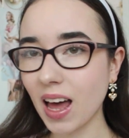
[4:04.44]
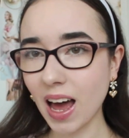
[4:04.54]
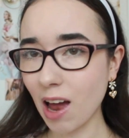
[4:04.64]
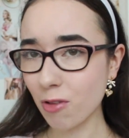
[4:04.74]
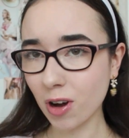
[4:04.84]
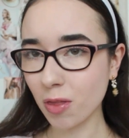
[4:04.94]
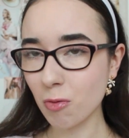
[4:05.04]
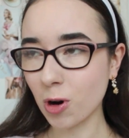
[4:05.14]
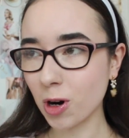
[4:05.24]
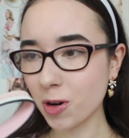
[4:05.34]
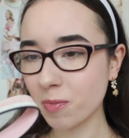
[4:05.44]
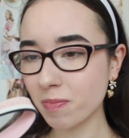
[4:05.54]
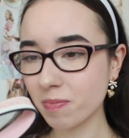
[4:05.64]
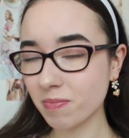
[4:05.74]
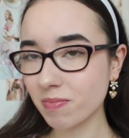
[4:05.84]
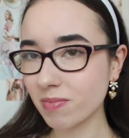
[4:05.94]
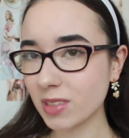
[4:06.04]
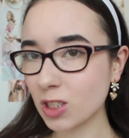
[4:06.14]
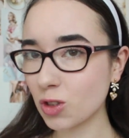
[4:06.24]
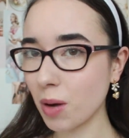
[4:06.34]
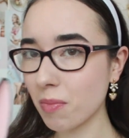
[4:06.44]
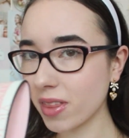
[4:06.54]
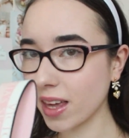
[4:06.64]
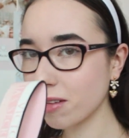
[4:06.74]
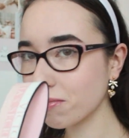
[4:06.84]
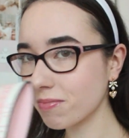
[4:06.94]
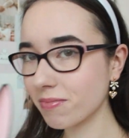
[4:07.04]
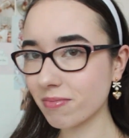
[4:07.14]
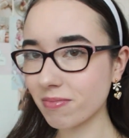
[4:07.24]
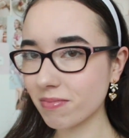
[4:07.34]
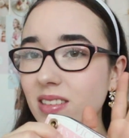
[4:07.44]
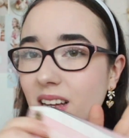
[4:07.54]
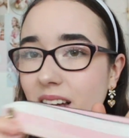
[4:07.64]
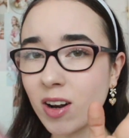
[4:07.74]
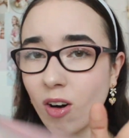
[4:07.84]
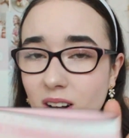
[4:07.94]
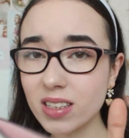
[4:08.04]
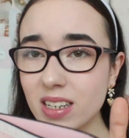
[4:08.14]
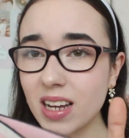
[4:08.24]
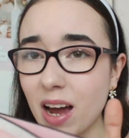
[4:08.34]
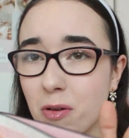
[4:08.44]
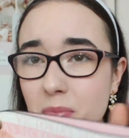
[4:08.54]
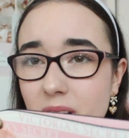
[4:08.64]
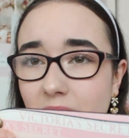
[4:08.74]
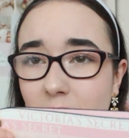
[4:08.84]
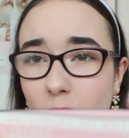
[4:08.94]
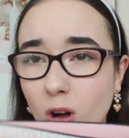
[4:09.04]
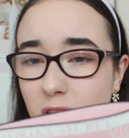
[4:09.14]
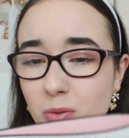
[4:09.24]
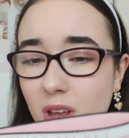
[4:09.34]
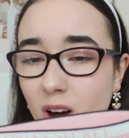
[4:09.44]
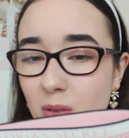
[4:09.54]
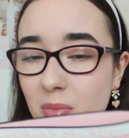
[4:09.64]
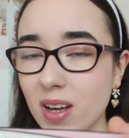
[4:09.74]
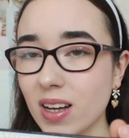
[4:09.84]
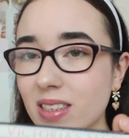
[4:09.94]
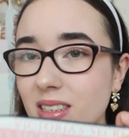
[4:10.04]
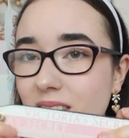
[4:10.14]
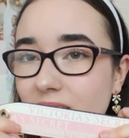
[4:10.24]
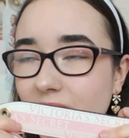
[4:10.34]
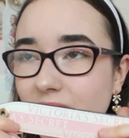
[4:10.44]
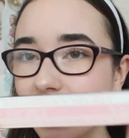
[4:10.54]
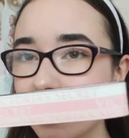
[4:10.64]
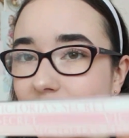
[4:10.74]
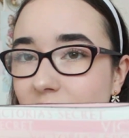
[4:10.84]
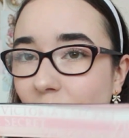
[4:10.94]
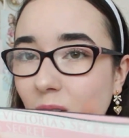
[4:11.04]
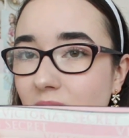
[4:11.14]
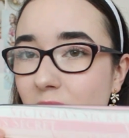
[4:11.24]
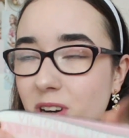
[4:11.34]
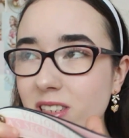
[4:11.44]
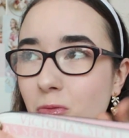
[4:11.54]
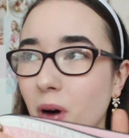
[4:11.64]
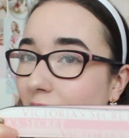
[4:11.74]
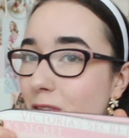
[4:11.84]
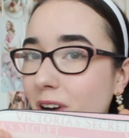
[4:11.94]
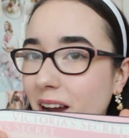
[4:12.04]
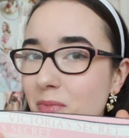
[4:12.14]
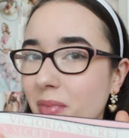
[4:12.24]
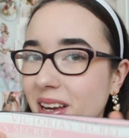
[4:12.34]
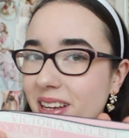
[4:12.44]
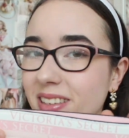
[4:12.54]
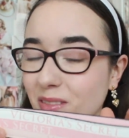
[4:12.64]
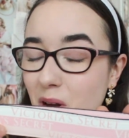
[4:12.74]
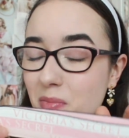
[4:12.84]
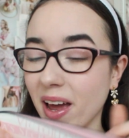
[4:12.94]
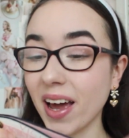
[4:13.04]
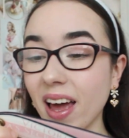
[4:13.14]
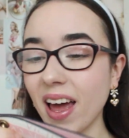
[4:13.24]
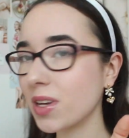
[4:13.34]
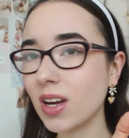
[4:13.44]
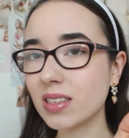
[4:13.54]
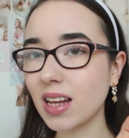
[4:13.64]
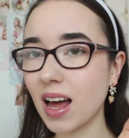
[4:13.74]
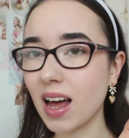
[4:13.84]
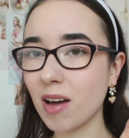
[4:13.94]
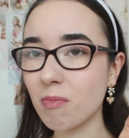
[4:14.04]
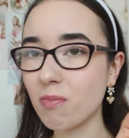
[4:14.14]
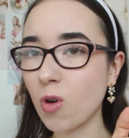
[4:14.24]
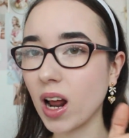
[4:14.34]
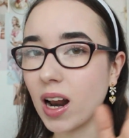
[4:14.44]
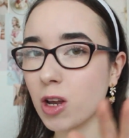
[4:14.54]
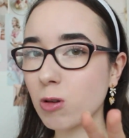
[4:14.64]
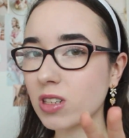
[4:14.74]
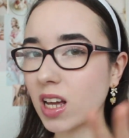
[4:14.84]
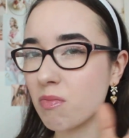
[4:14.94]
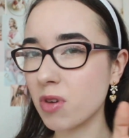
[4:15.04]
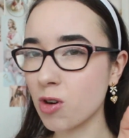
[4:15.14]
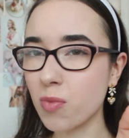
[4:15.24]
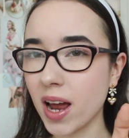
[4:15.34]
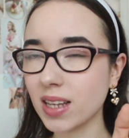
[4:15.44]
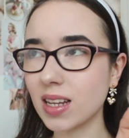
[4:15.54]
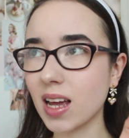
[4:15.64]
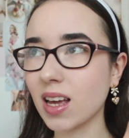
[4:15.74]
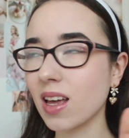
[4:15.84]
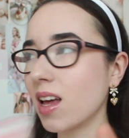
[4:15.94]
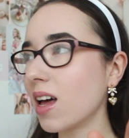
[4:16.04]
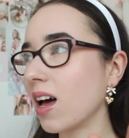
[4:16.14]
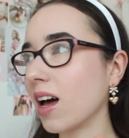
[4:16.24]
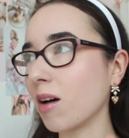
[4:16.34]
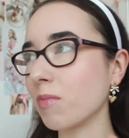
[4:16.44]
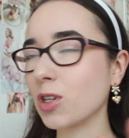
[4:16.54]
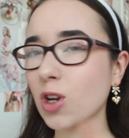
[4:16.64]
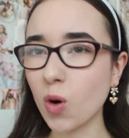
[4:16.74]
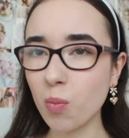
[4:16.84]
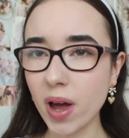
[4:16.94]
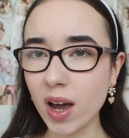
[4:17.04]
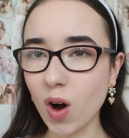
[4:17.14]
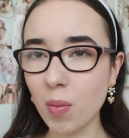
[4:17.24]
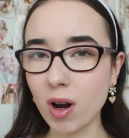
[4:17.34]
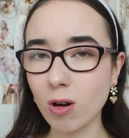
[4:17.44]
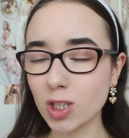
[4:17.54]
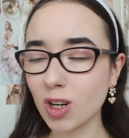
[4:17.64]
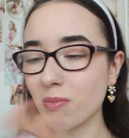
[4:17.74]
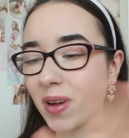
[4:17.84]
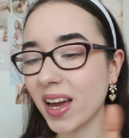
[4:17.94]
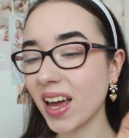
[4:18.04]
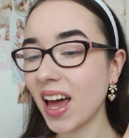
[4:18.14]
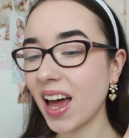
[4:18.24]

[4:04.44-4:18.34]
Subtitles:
I forgot the word, strap thing. And honestly, I would be like lost without it because like this is the only reason why I find my keys in my bag. Because when I use like bigger bags like a tote bag or my Longchamp bag,